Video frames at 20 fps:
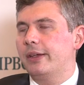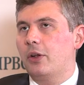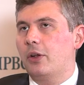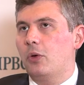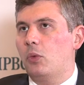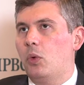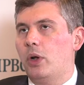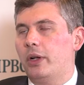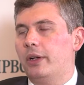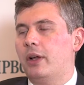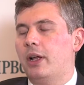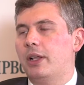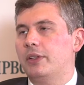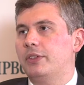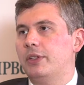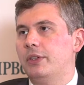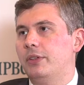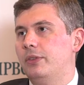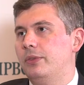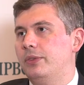You know, what
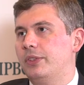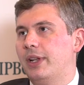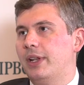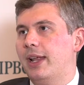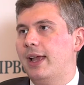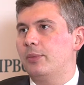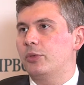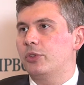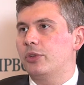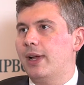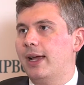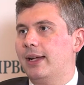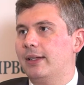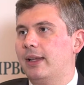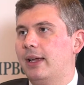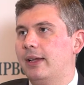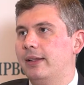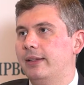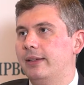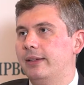constitutes an
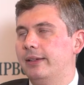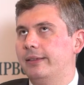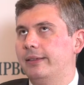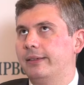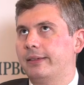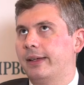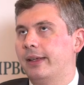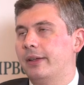abstract idea,